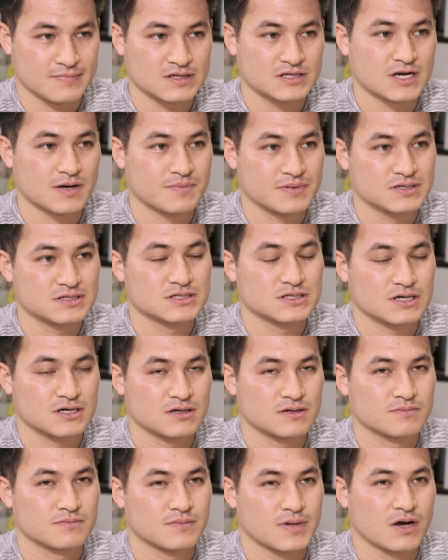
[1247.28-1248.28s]
Japanese.
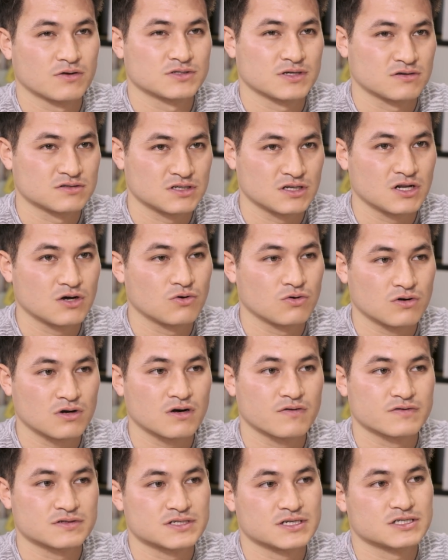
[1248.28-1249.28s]
I'll say I was low
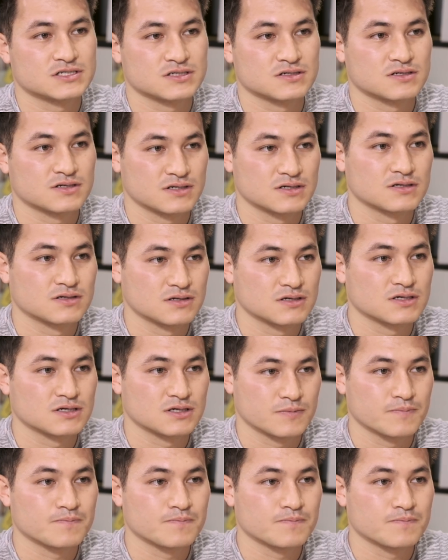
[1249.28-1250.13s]
conversation. Yeah.